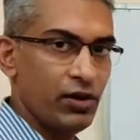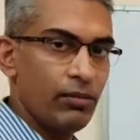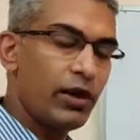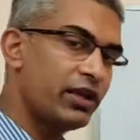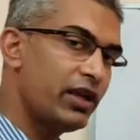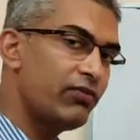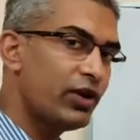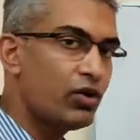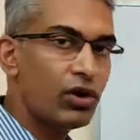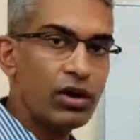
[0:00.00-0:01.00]
But here we
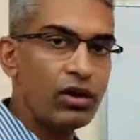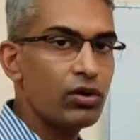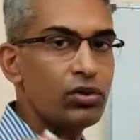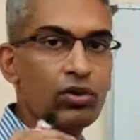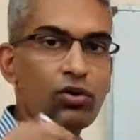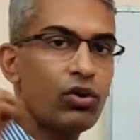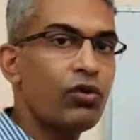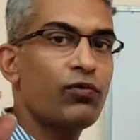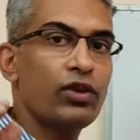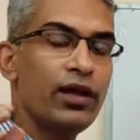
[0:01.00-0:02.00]
don't
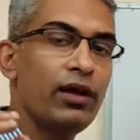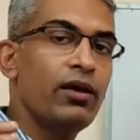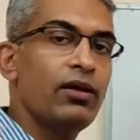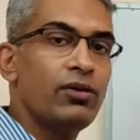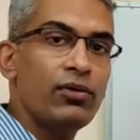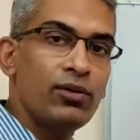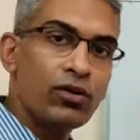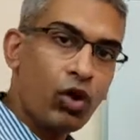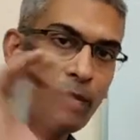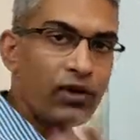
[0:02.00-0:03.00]
go for the
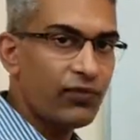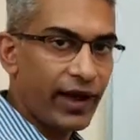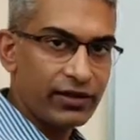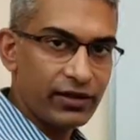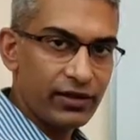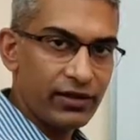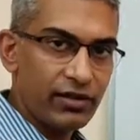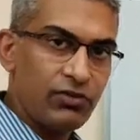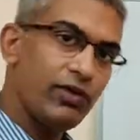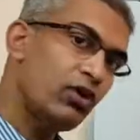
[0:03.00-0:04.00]
common factor,
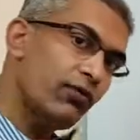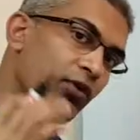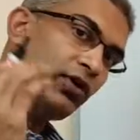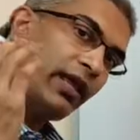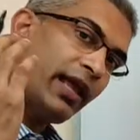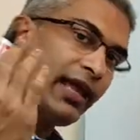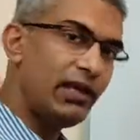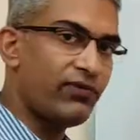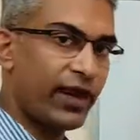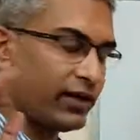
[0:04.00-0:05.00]
we go for
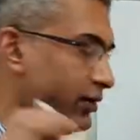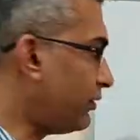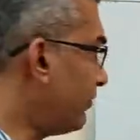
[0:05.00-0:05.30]
any factor.